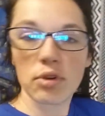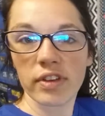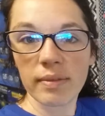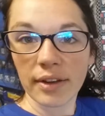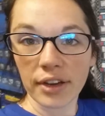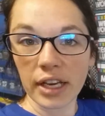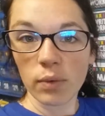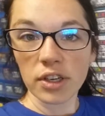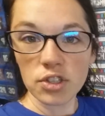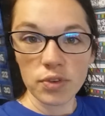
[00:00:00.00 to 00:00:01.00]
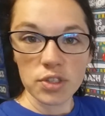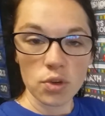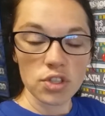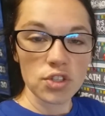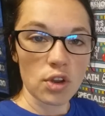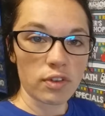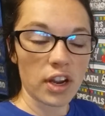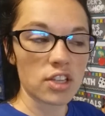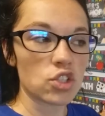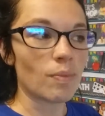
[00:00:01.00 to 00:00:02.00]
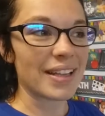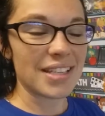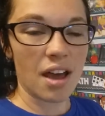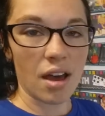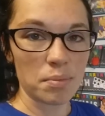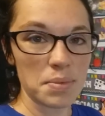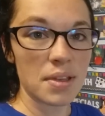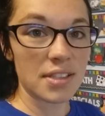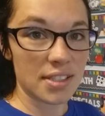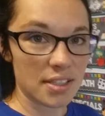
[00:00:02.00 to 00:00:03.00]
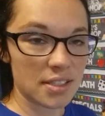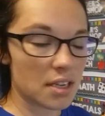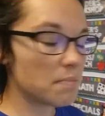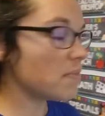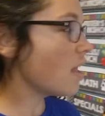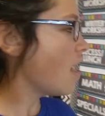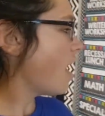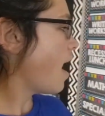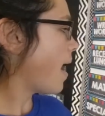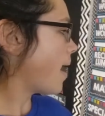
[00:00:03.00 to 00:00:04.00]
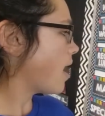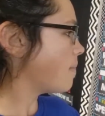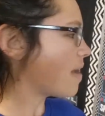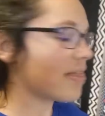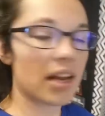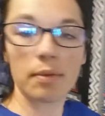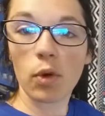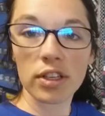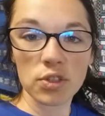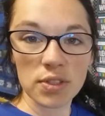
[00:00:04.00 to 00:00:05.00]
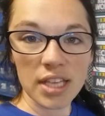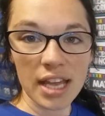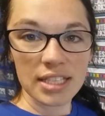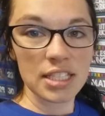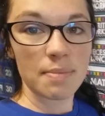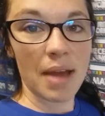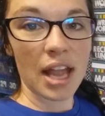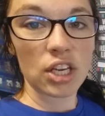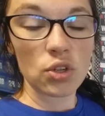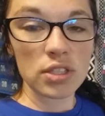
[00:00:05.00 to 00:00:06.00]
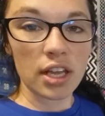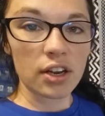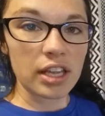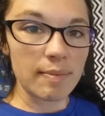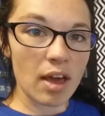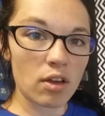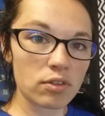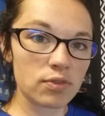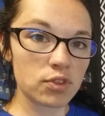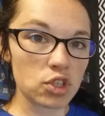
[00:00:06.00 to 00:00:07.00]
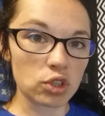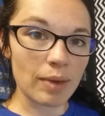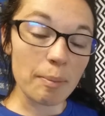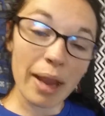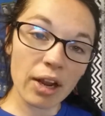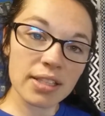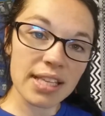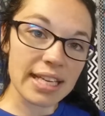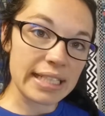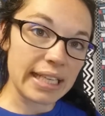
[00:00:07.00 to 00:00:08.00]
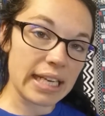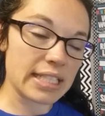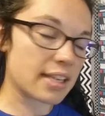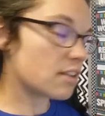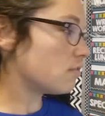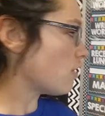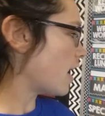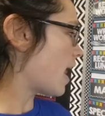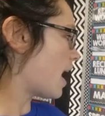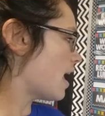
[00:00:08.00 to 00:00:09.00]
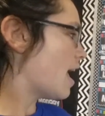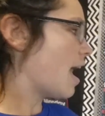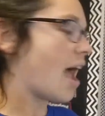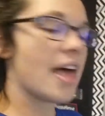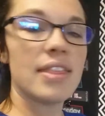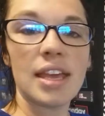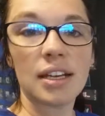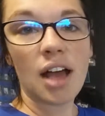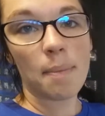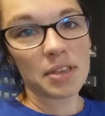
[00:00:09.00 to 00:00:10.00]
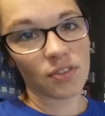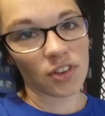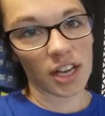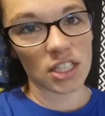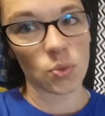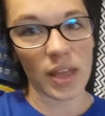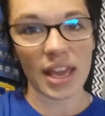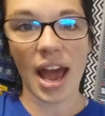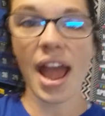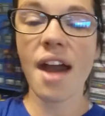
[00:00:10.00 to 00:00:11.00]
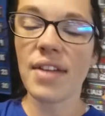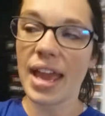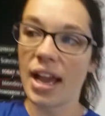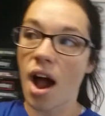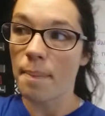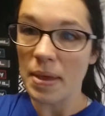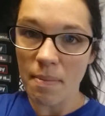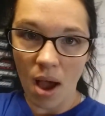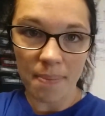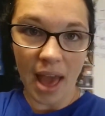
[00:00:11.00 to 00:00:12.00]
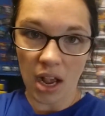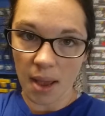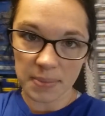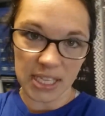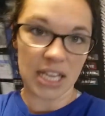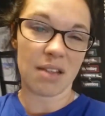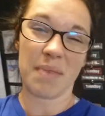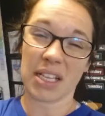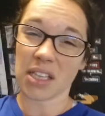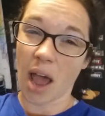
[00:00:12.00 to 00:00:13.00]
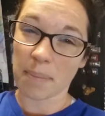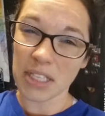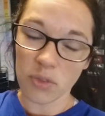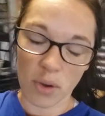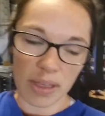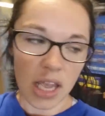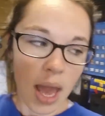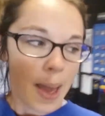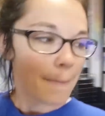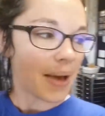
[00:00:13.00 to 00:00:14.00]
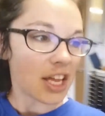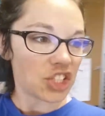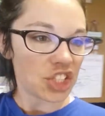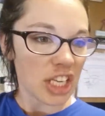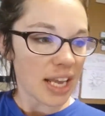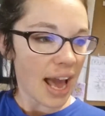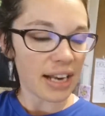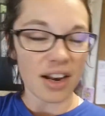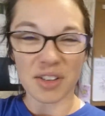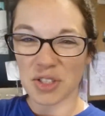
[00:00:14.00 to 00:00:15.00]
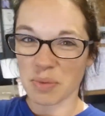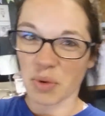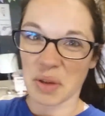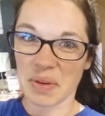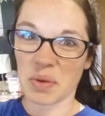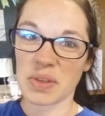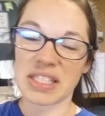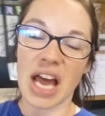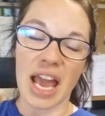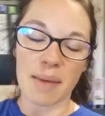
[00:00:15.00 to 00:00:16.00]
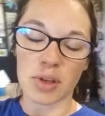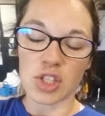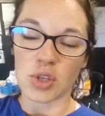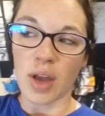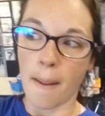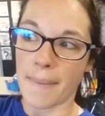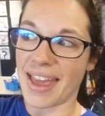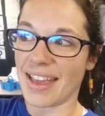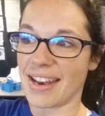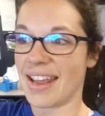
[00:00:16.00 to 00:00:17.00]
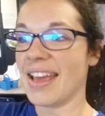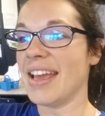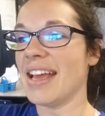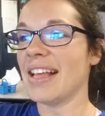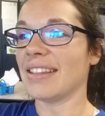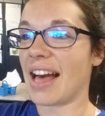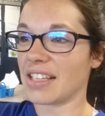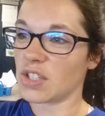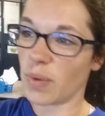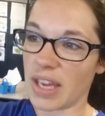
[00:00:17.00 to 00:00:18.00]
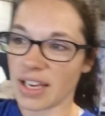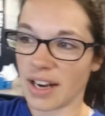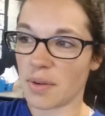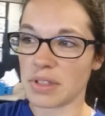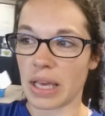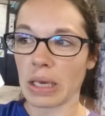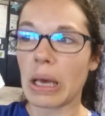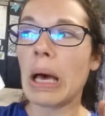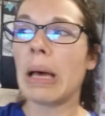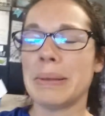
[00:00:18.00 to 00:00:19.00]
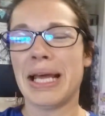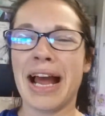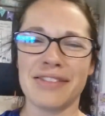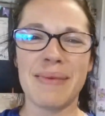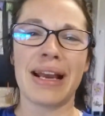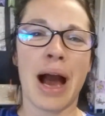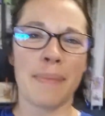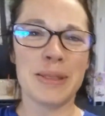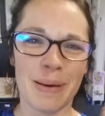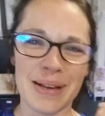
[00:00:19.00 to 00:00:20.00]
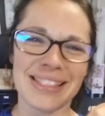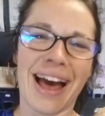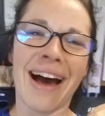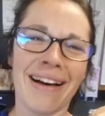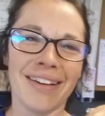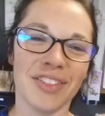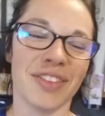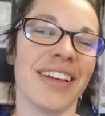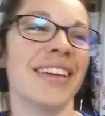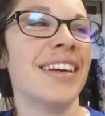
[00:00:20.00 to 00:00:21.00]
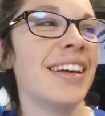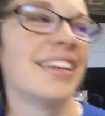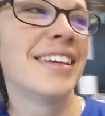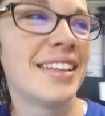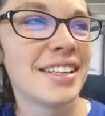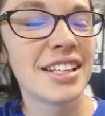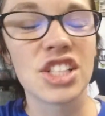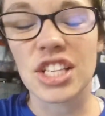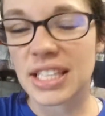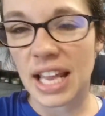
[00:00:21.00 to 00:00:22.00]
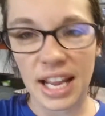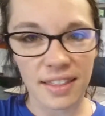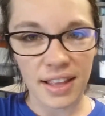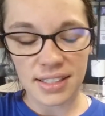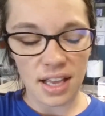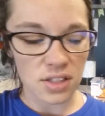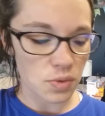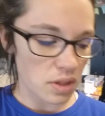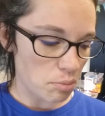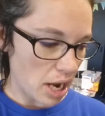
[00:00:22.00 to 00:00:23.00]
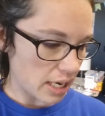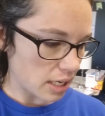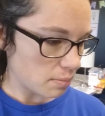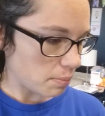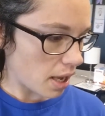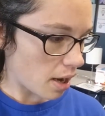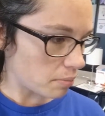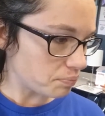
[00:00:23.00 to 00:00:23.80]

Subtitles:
moving my Reading Wonders resources over into my tub system, and then I'm going to send my newsletter email to my parents. I didn't get it done on Friday, and then copies for next week. I have a copy mom that comes in and makes copies for me, but she had a doctor's appointment and was not able to come in last week, and I was like, oh, I'm gonna have to make copies by myself. Just kidding. That sounds really bratty, but